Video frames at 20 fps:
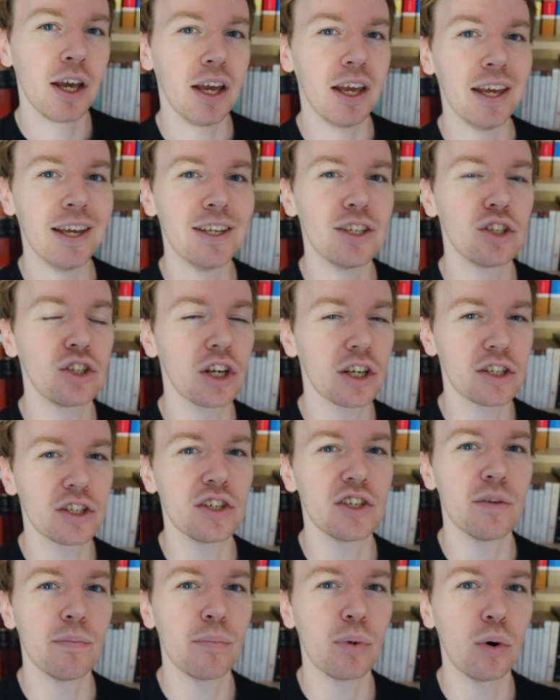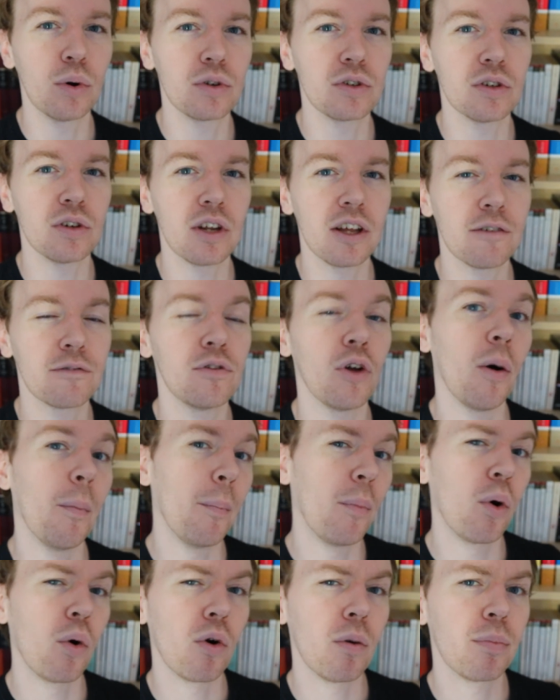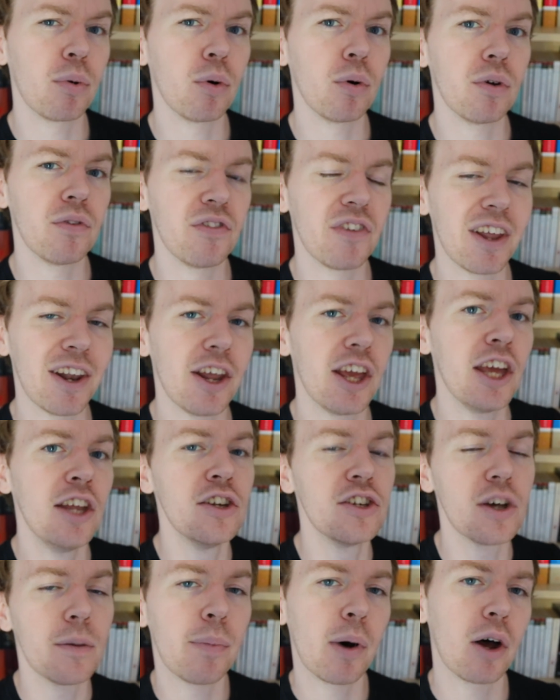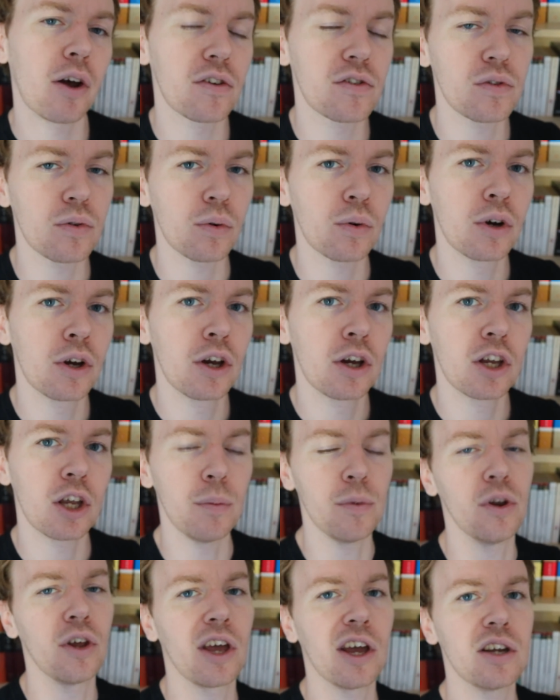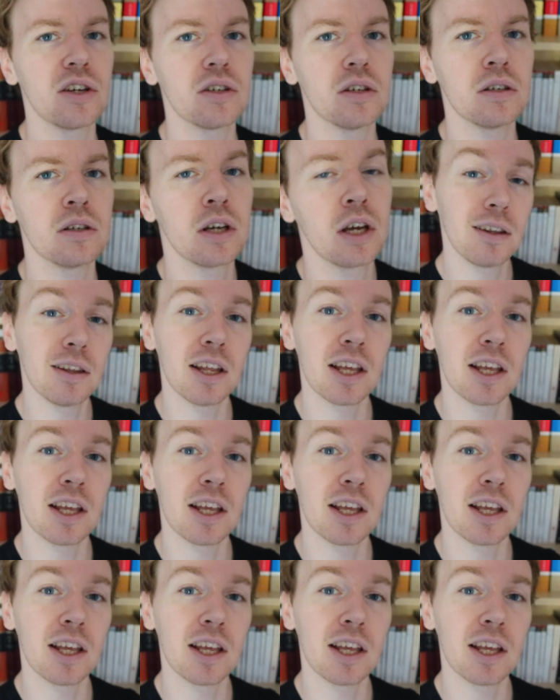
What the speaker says: is just as important, if not more important, than interpersonal communication.